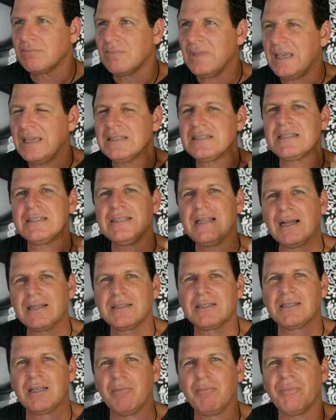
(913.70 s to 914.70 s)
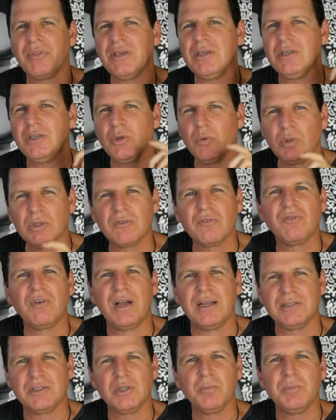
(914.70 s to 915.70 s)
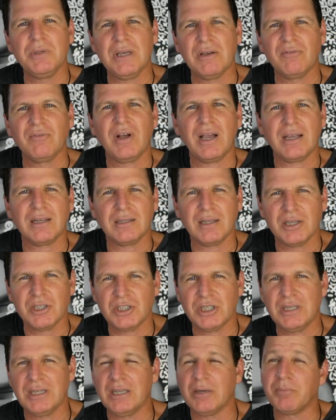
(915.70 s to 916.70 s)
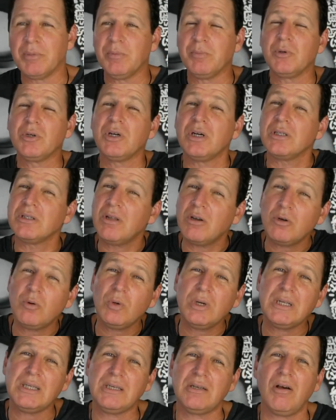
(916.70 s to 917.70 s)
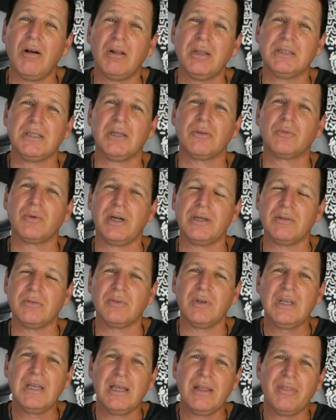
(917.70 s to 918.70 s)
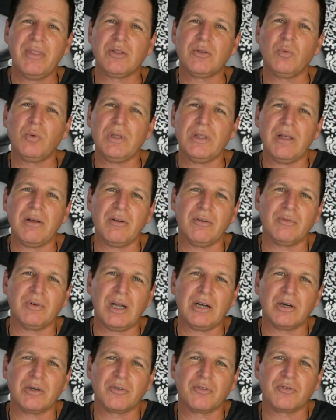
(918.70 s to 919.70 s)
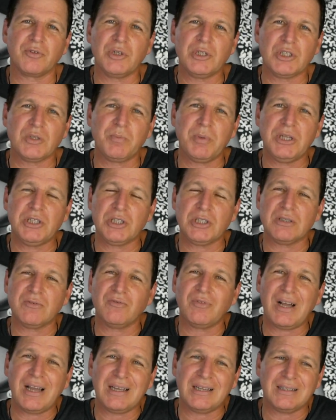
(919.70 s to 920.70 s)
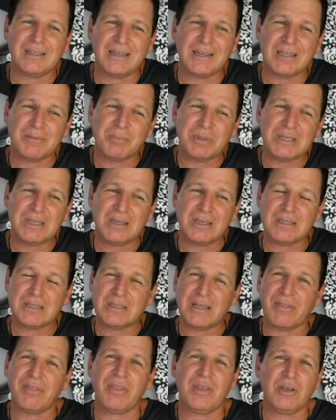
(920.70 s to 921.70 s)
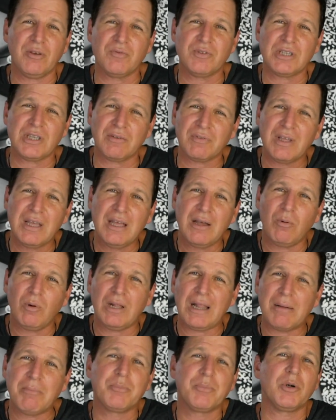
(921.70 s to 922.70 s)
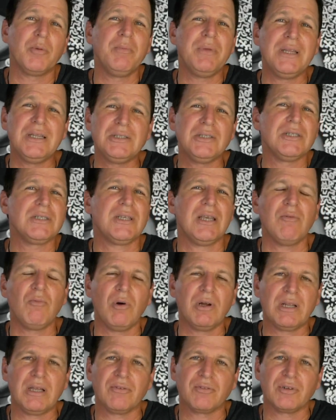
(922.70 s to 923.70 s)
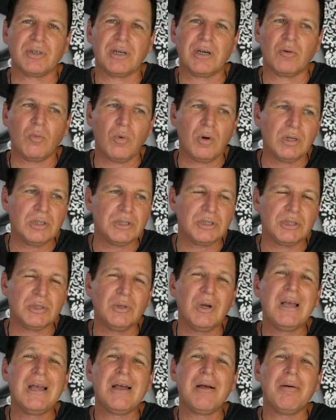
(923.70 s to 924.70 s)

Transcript: is not something you would find to be a violation here. People colloquially call it the right of that our free speech is violated because they think of themselves, well, I'm permitted to say whatever I want to.